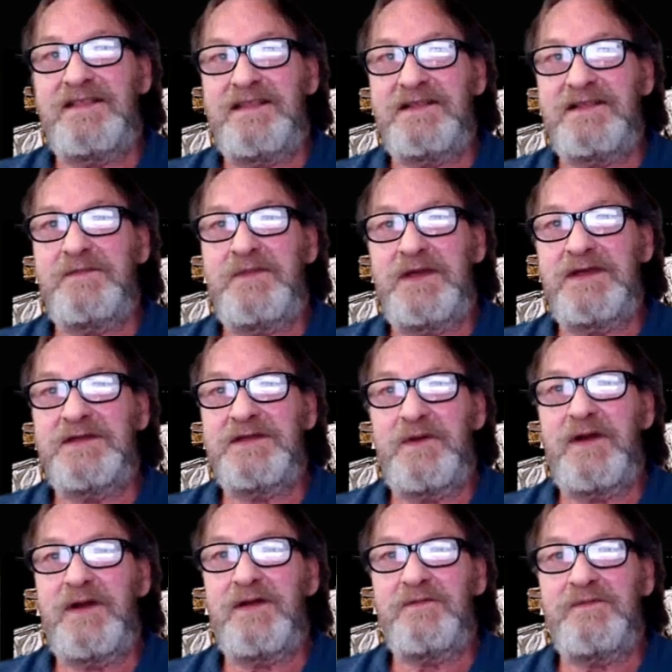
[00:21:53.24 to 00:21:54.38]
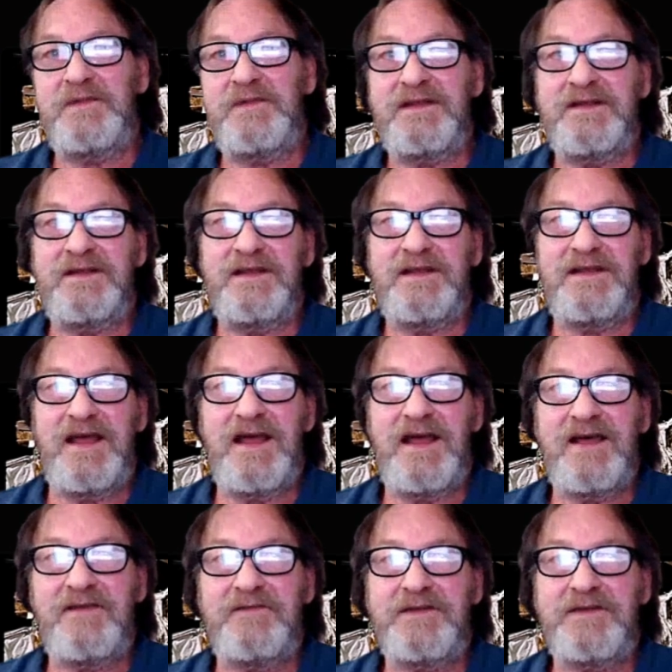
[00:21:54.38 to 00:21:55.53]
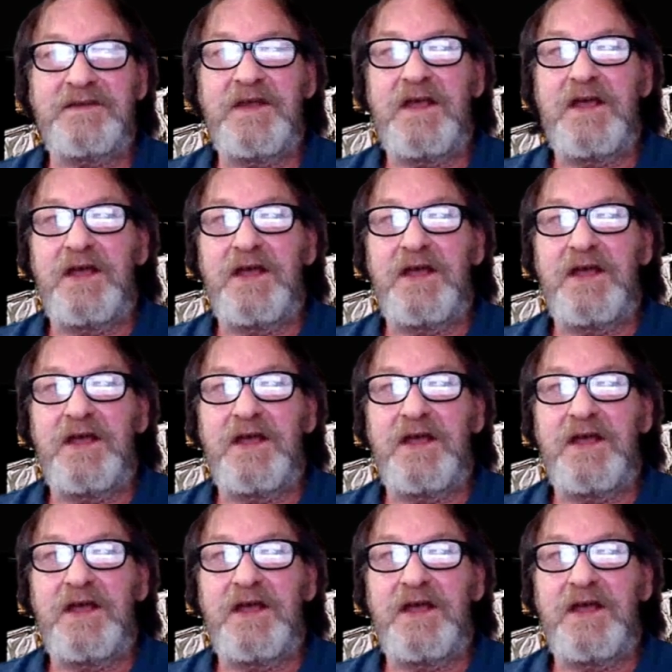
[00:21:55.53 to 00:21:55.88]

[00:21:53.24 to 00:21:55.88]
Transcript: think the biggest problem that they have is